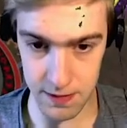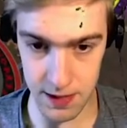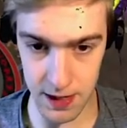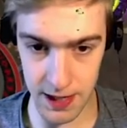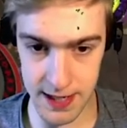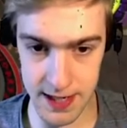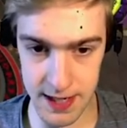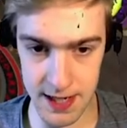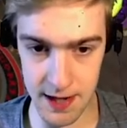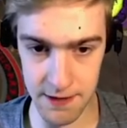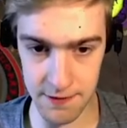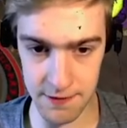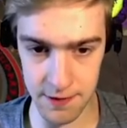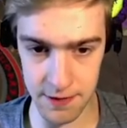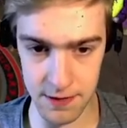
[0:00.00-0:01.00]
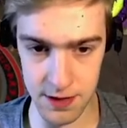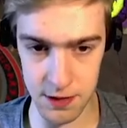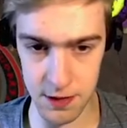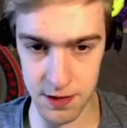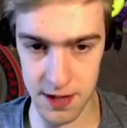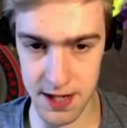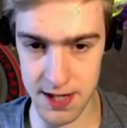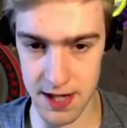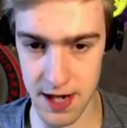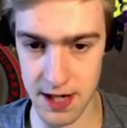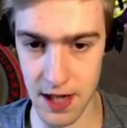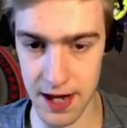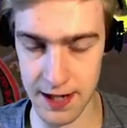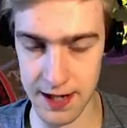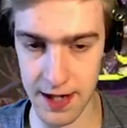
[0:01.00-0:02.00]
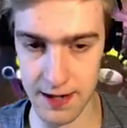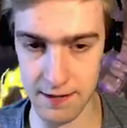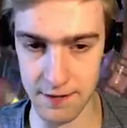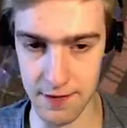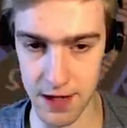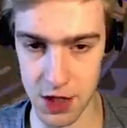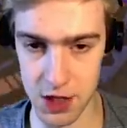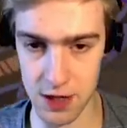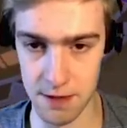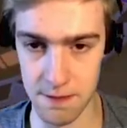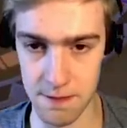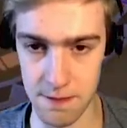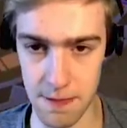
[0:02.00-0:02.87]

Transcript: He does have two of these. I like that infection.